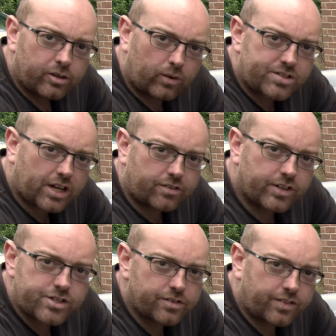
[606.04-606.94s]
Well, the second
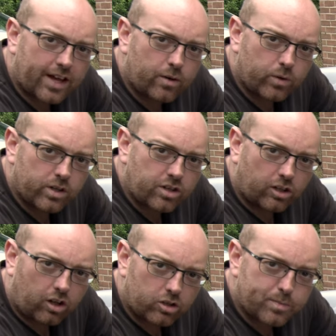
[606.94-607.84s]
version of that works a
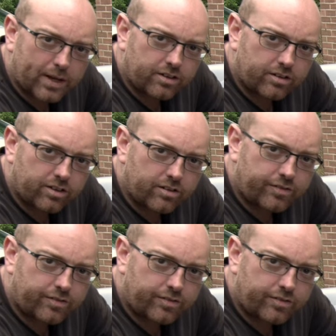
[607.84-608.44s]
lot better than the